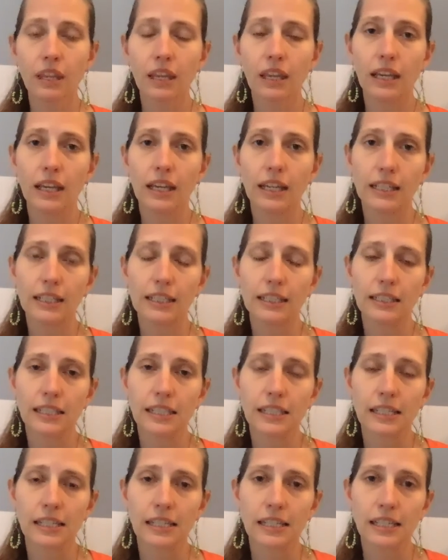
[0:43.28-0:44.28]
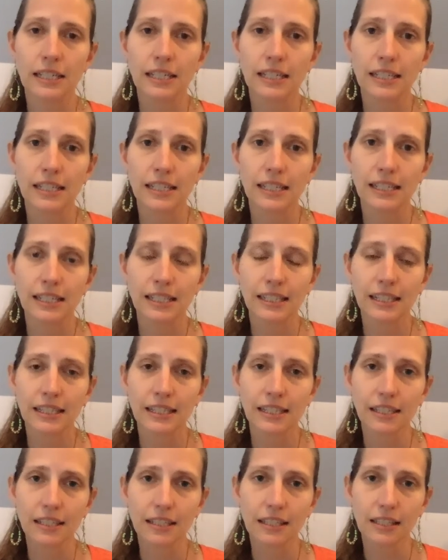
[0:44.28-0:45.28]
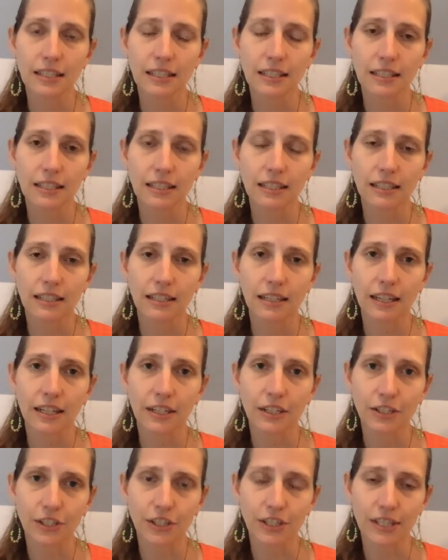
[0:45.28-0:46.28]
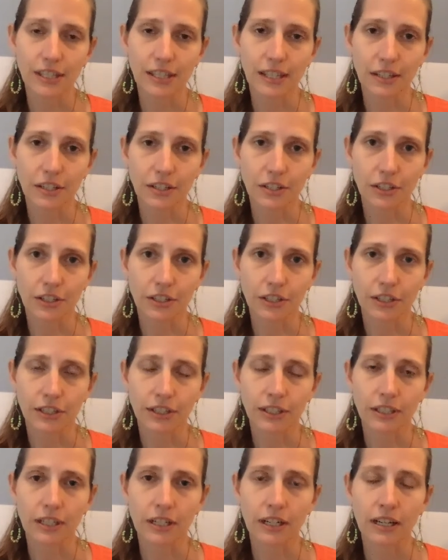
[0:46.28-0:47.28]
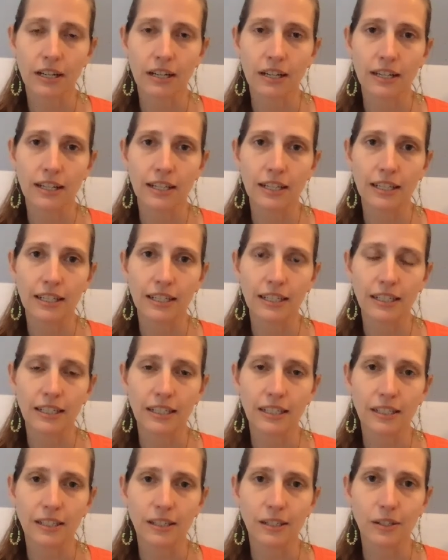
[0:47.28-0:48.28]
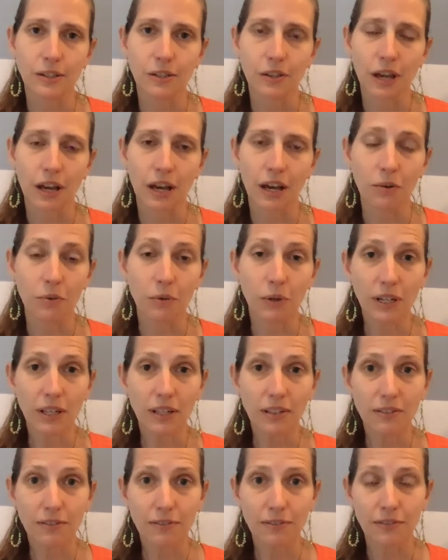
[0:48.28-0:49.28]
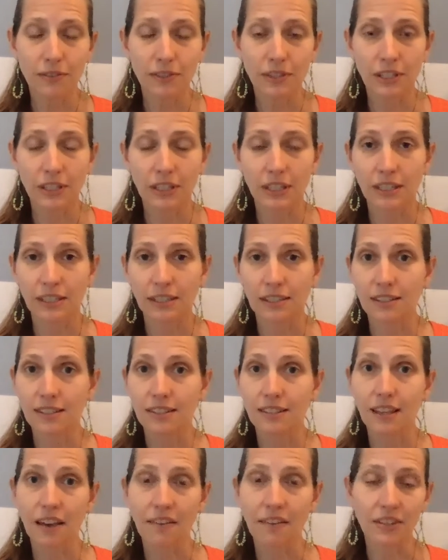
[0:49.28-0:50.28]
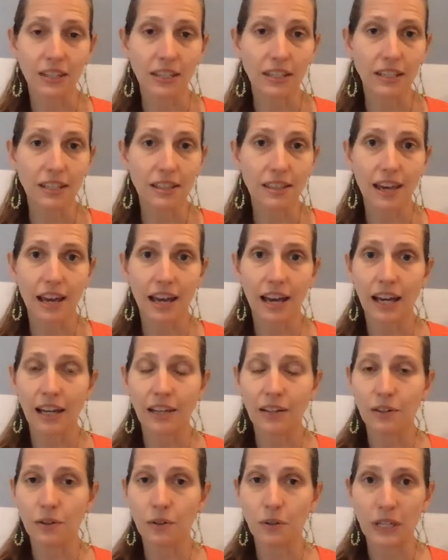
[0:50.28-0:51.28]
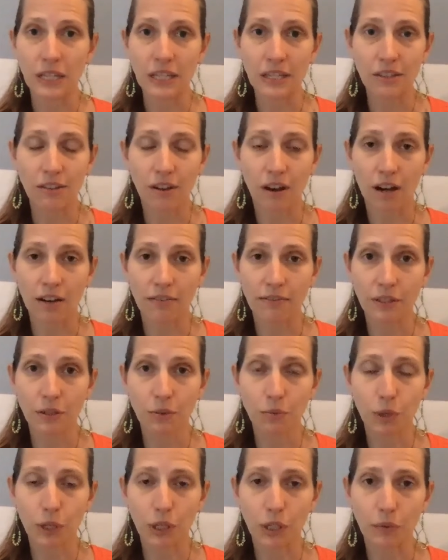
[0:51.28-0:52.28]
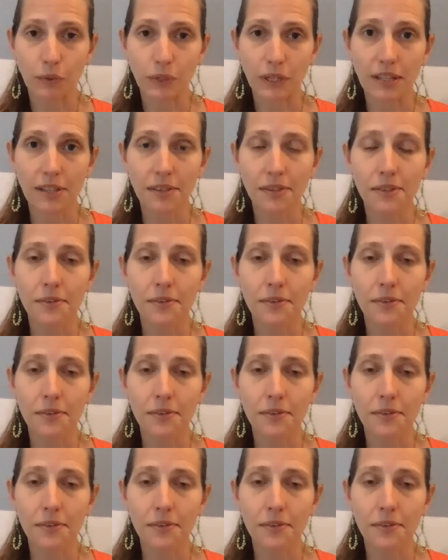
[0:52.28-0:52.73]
And this energy center is one of the 7 that yogis often work with.